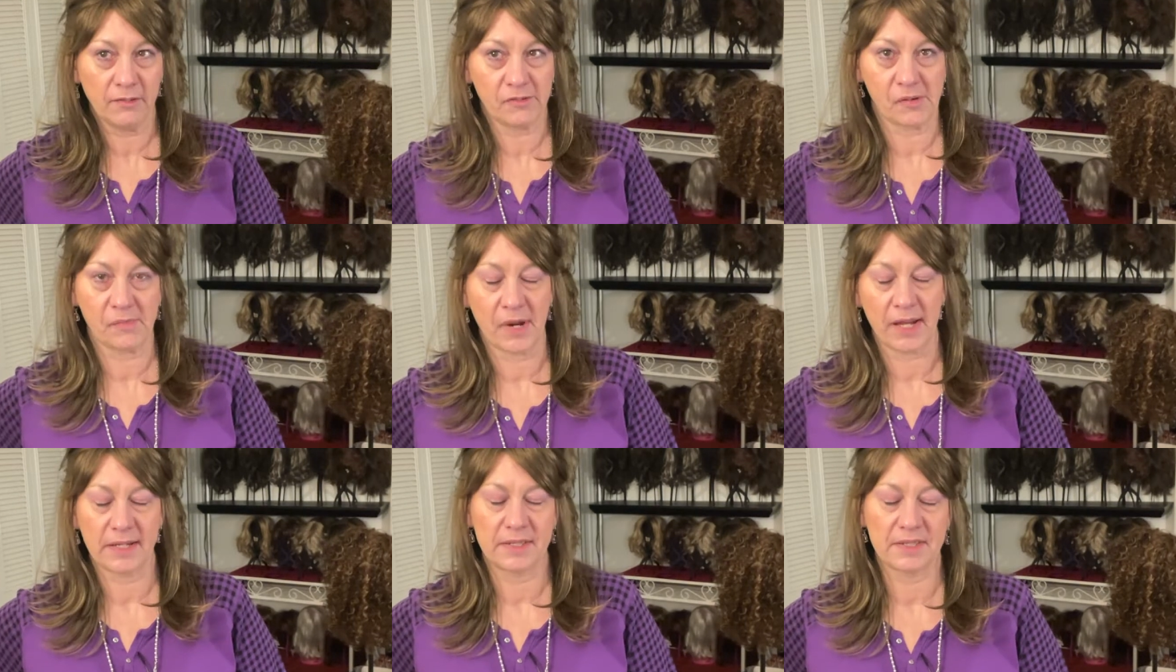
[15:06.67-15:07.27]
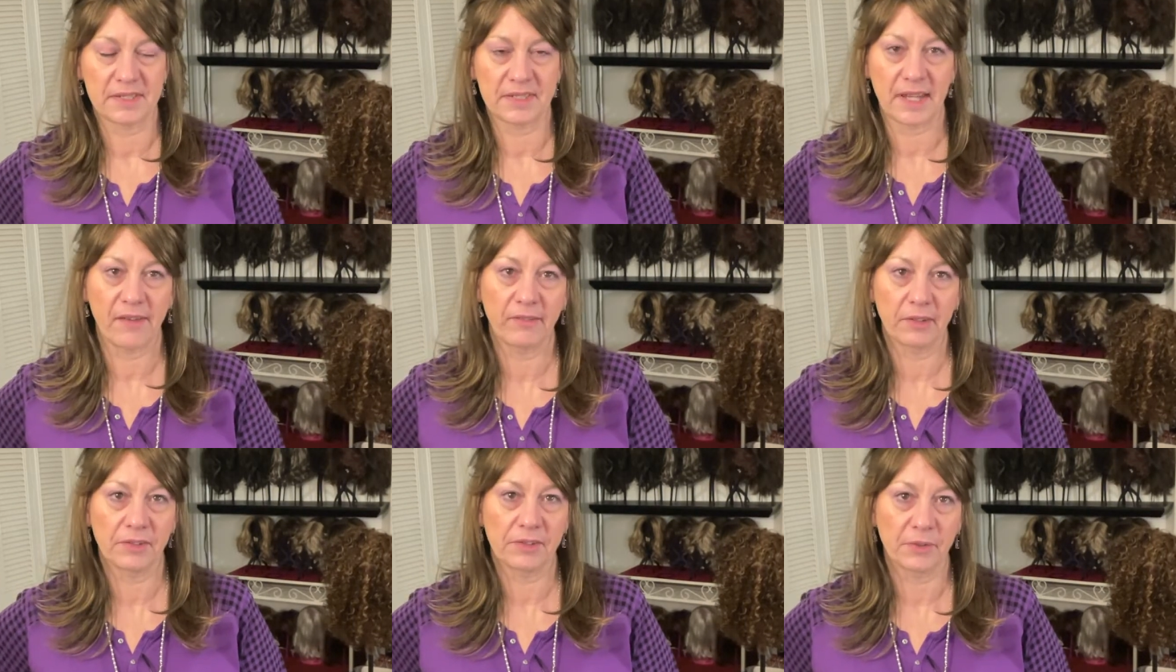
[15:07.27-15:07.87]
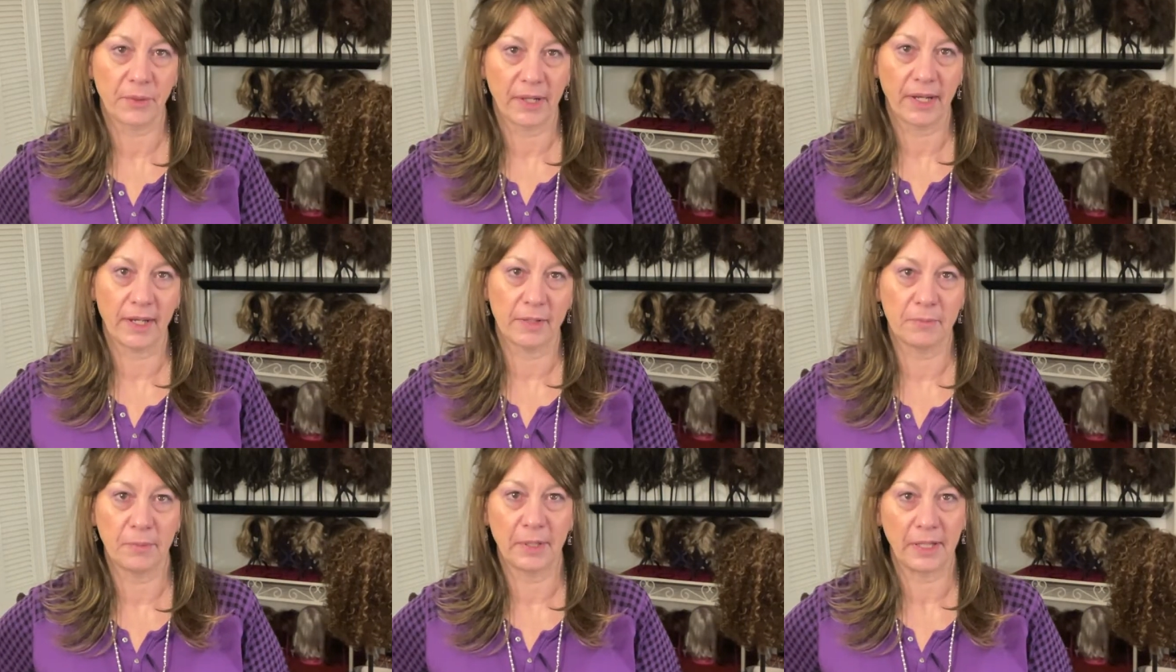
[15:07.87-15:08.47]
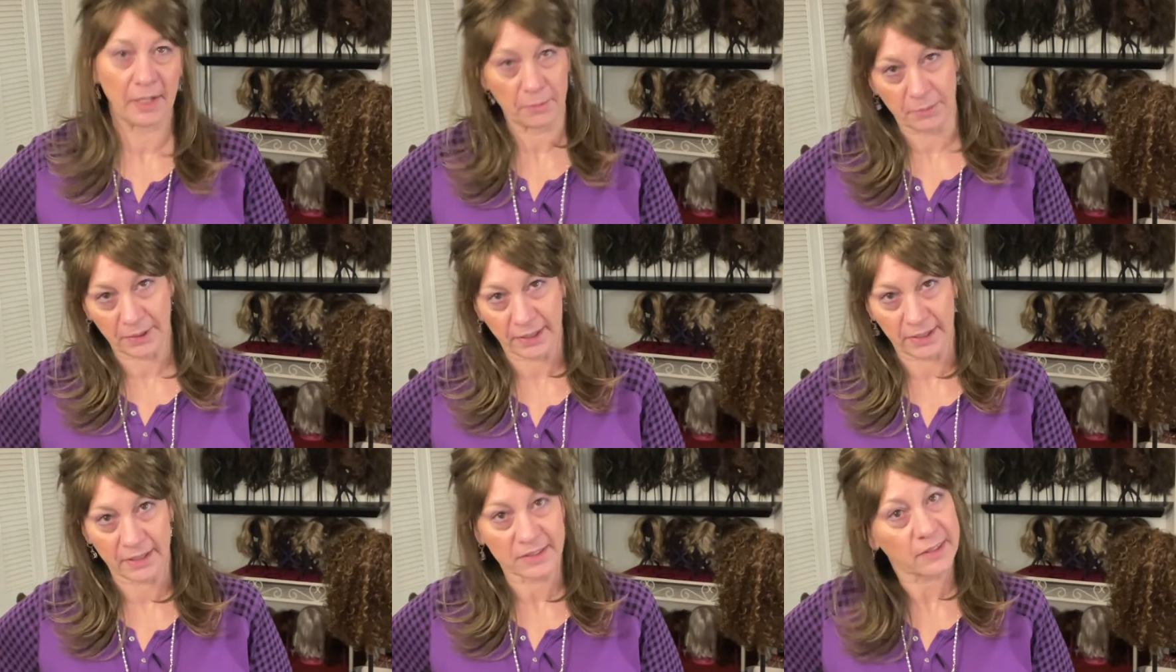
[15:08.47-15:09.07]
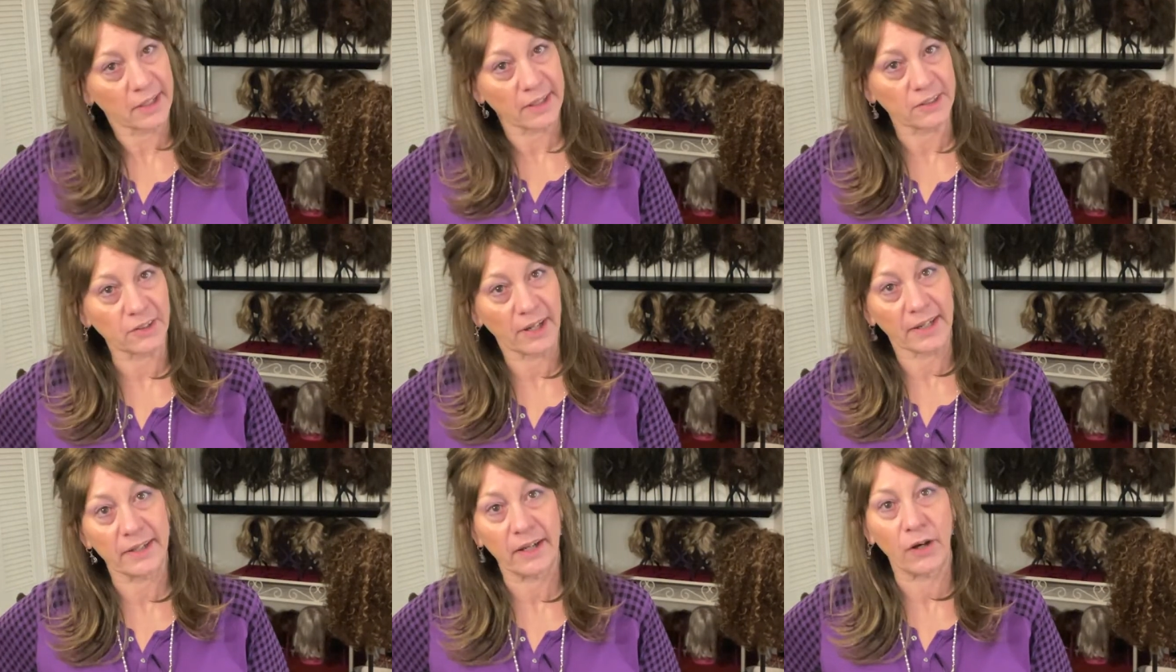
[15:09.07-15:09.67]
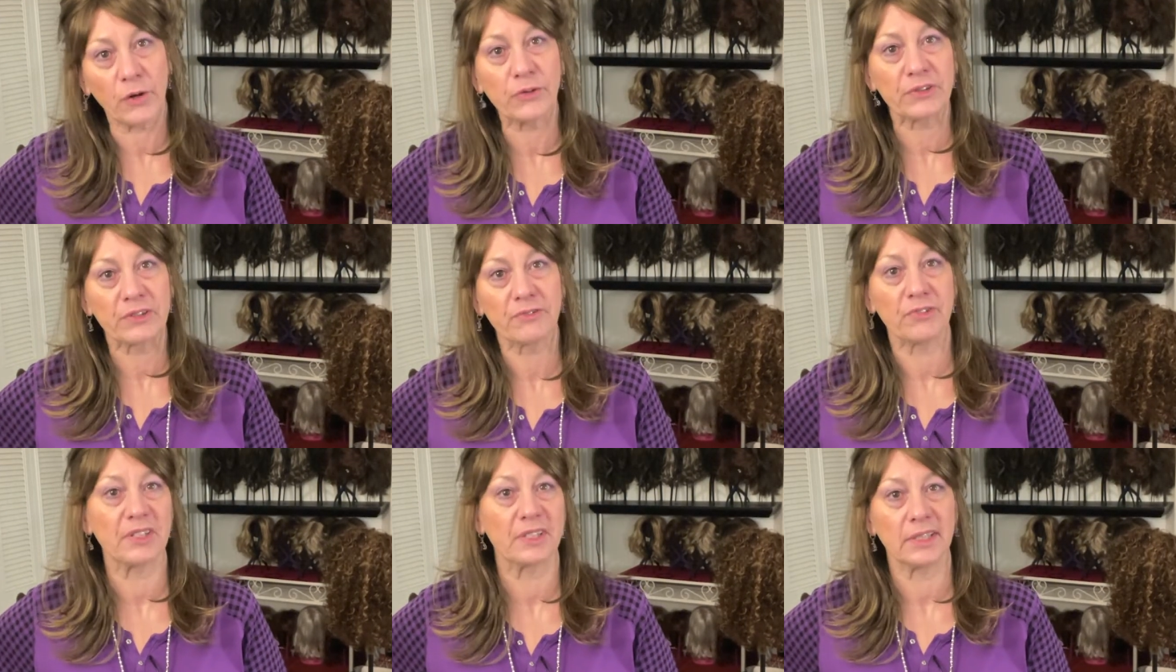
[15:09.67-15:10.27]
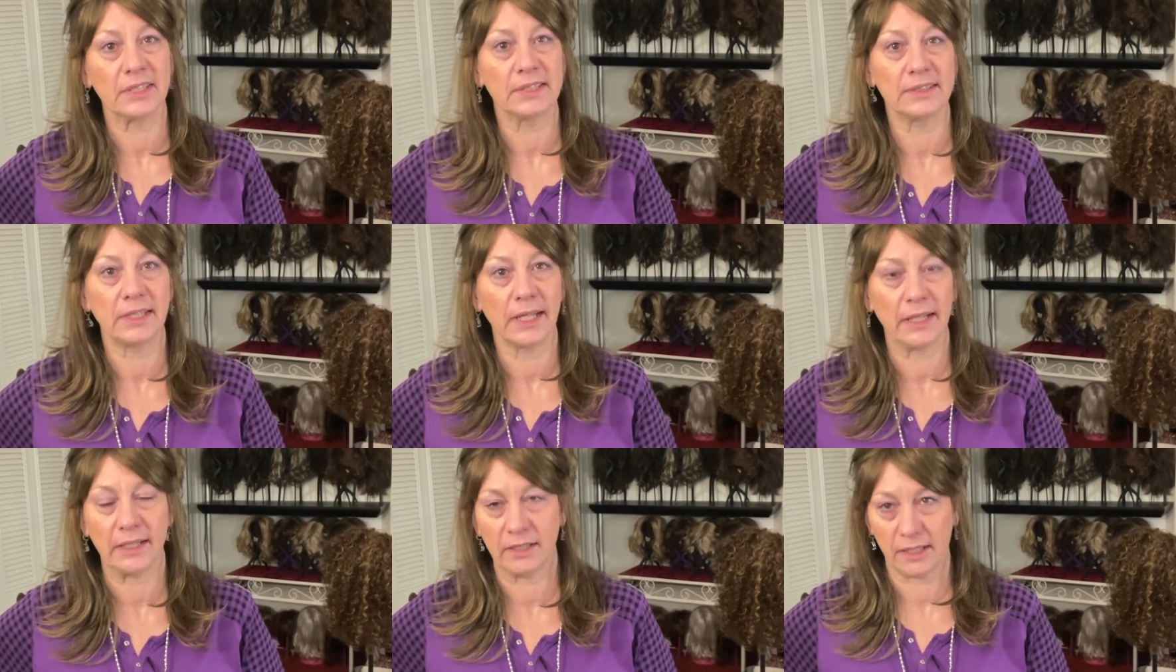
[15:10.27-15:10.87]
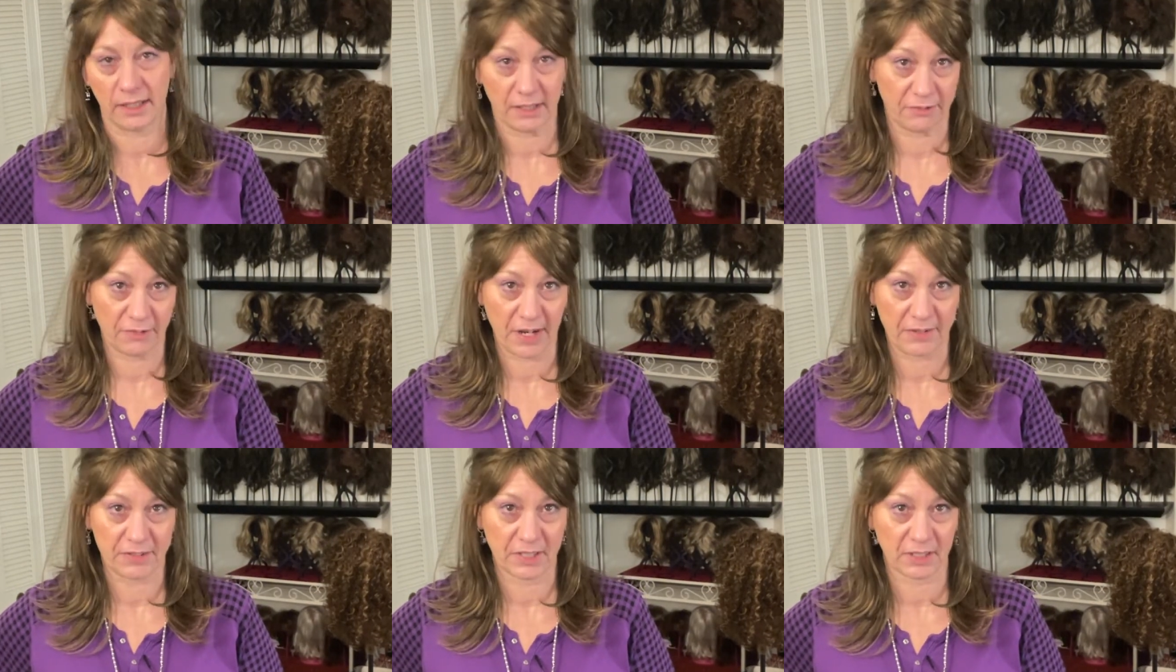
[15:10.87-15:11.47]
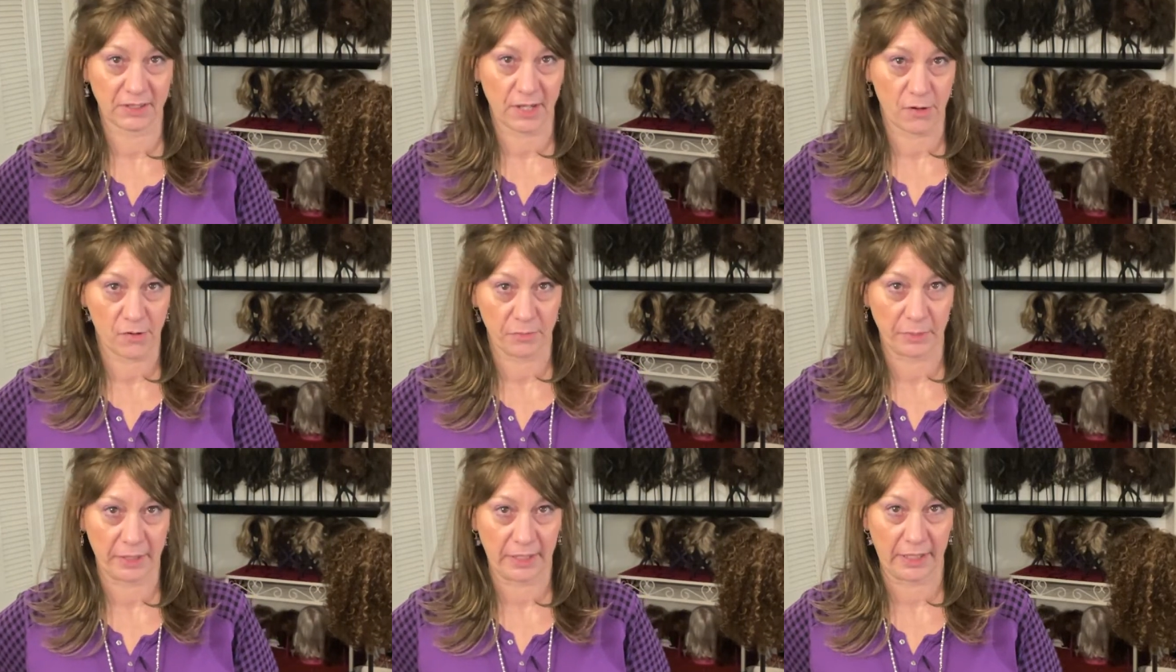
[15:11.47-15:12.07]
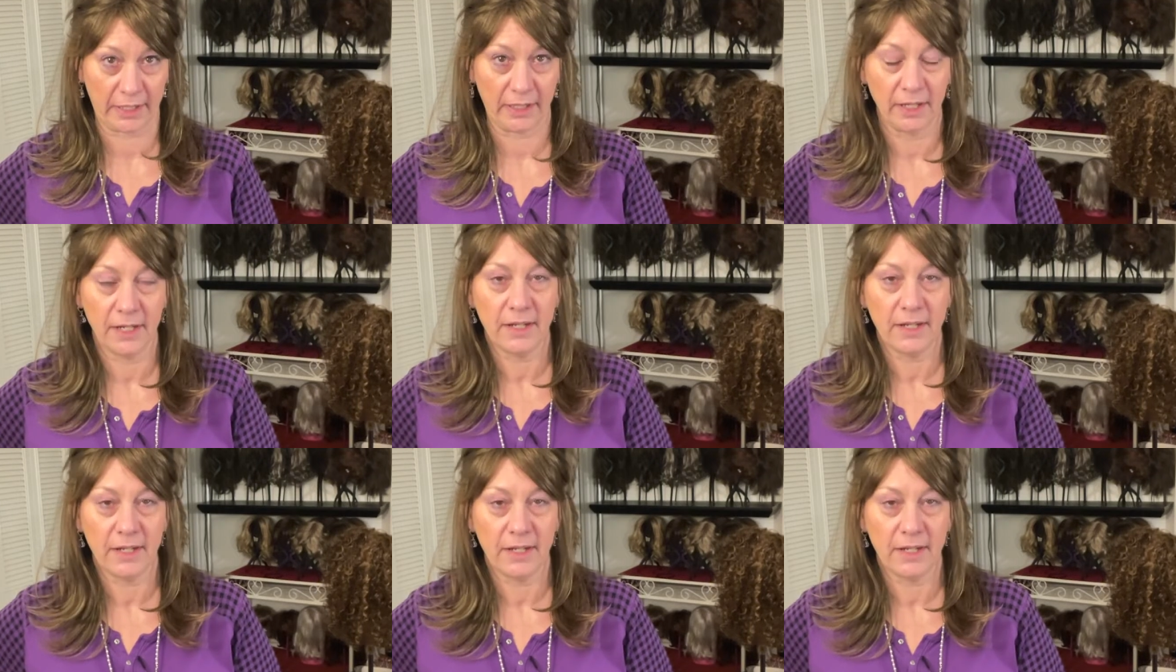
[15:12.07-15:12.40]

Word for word: from nine to seven. So we had PI planning today. So I had to host and facilitate a five, six hour meeting.